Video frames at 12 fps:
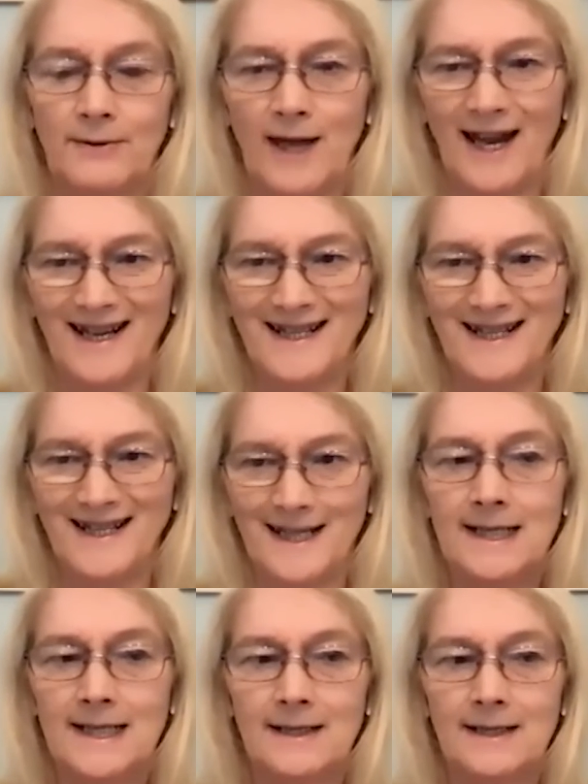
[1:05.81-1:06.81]
But the
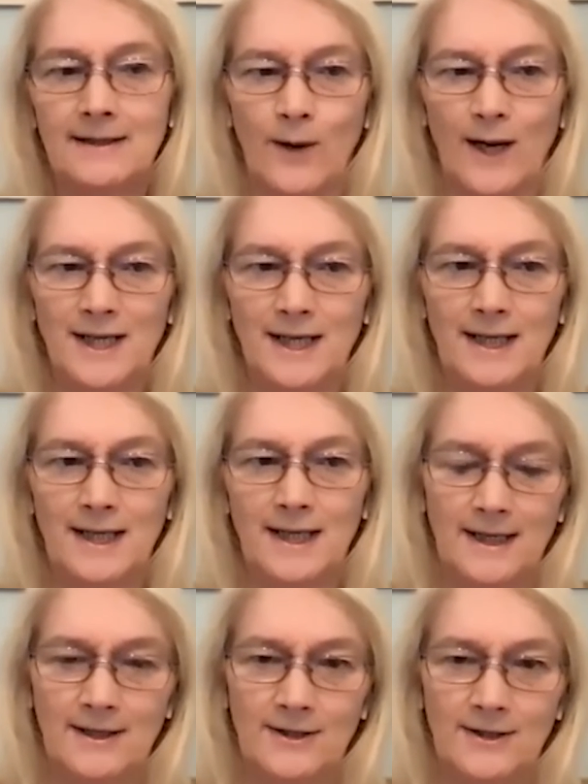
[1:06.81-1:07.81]
reality is that wet
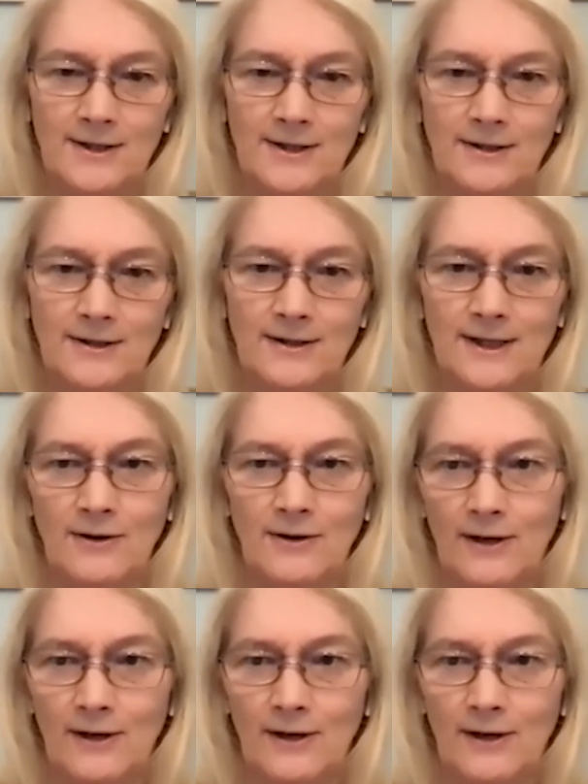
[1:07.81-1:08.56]
ink signatures